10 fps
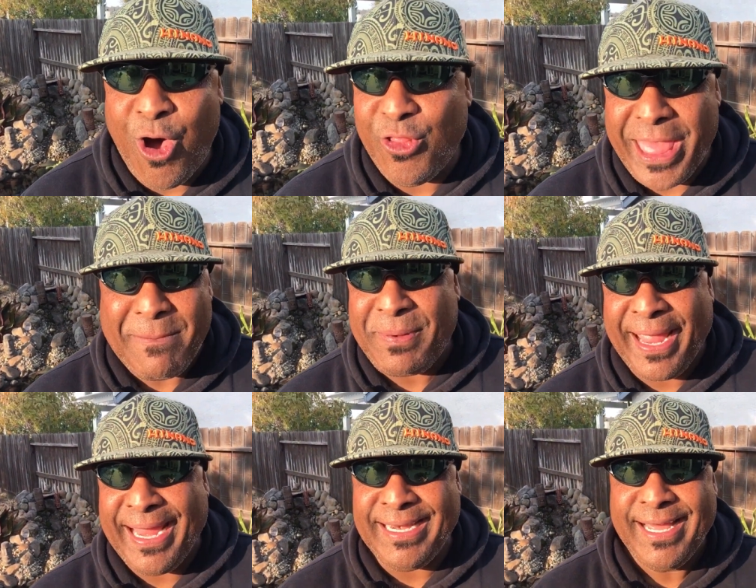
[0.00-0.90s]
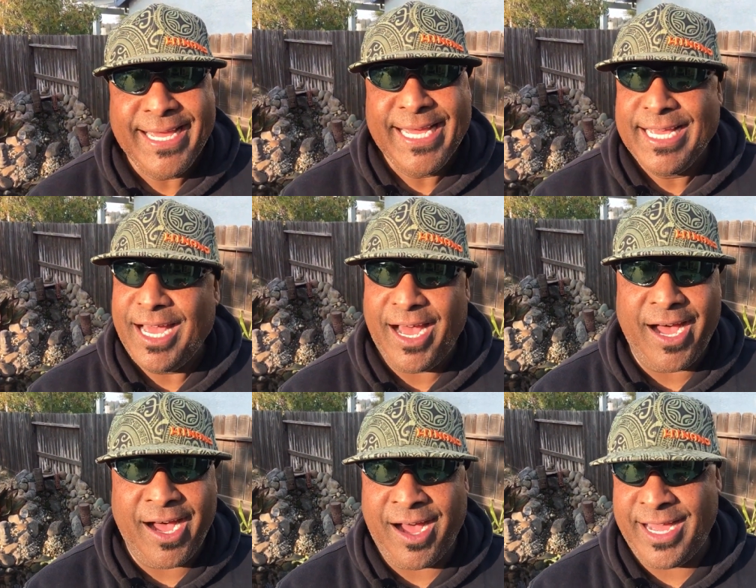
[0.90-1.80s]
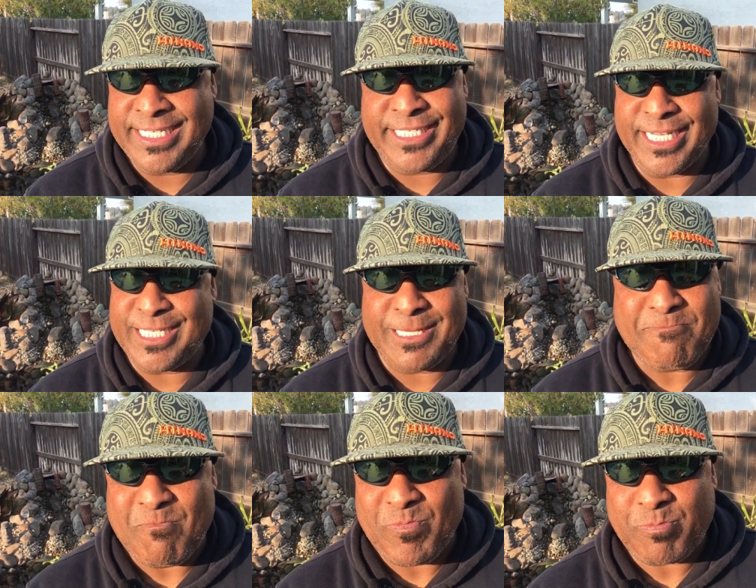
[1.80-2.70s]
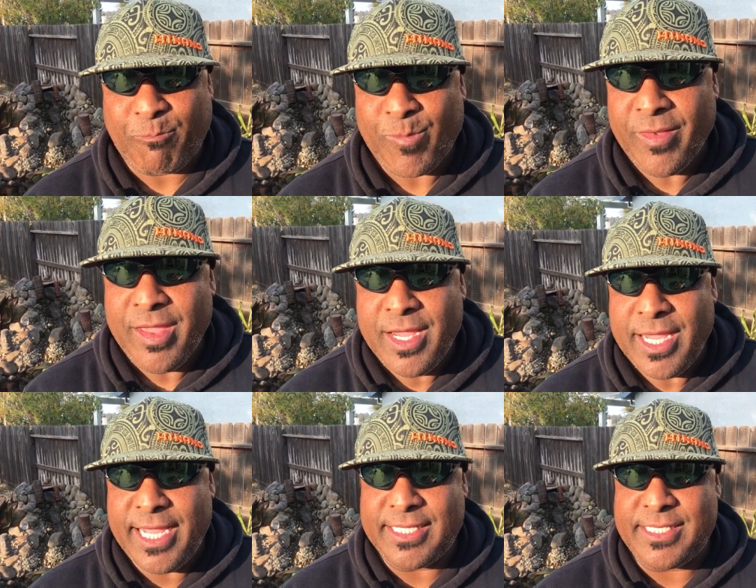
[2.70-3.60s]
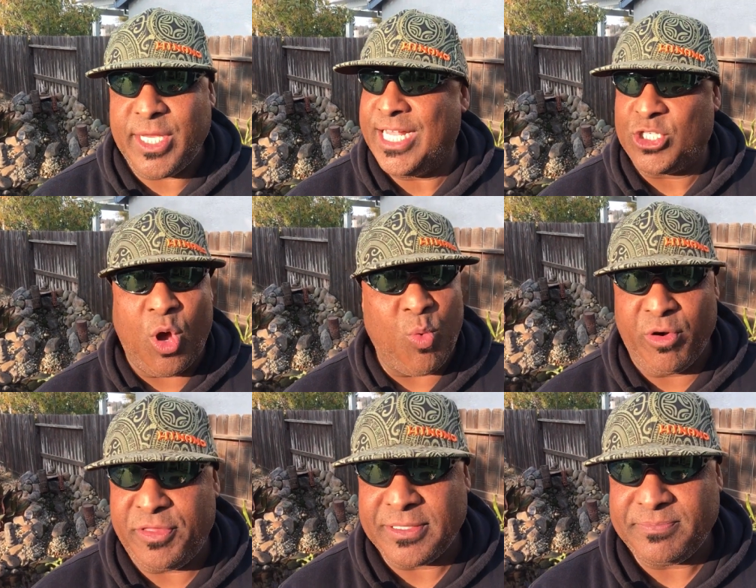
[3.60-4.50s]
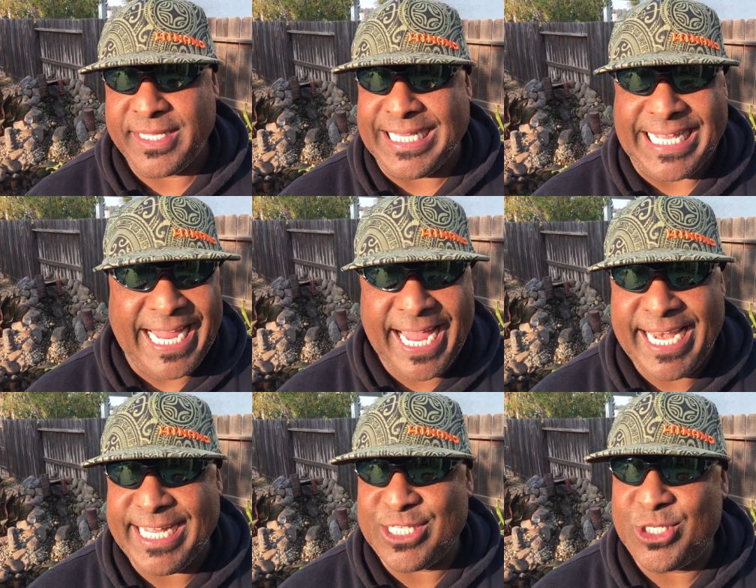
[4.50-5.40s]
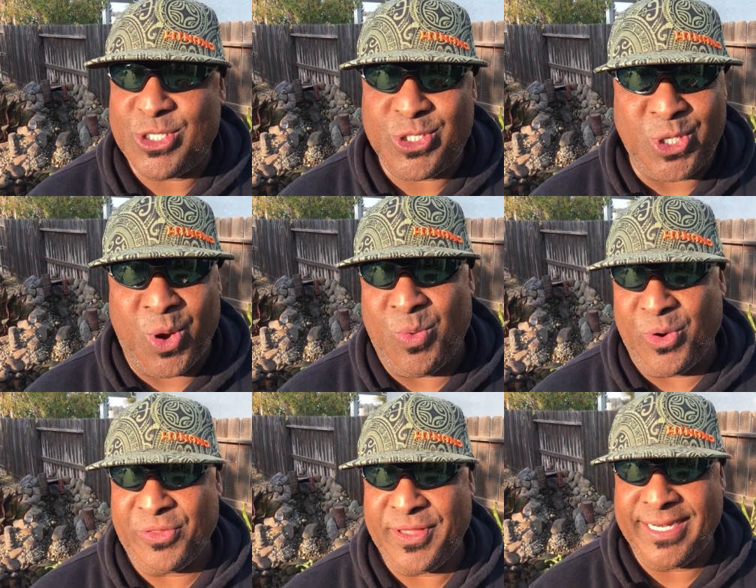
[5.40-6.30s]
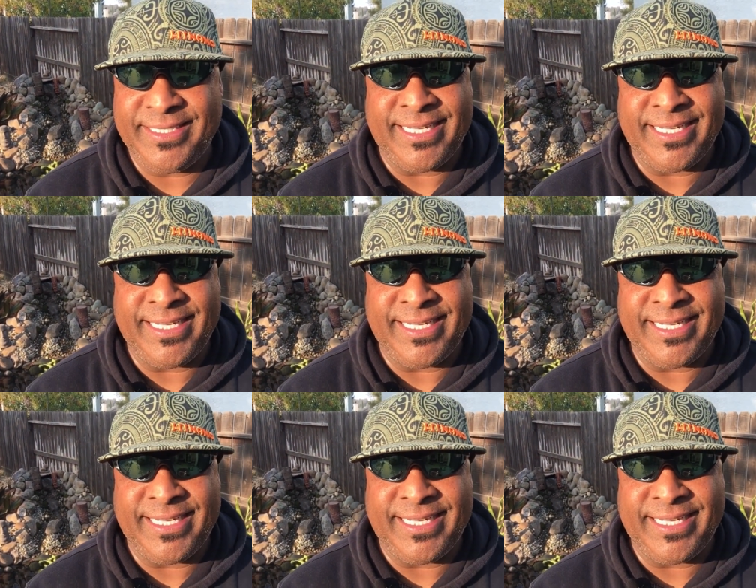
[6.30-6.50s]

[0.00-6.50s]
all that pain, uh, it's just it's it's all worth it. In the end, it's so worth it.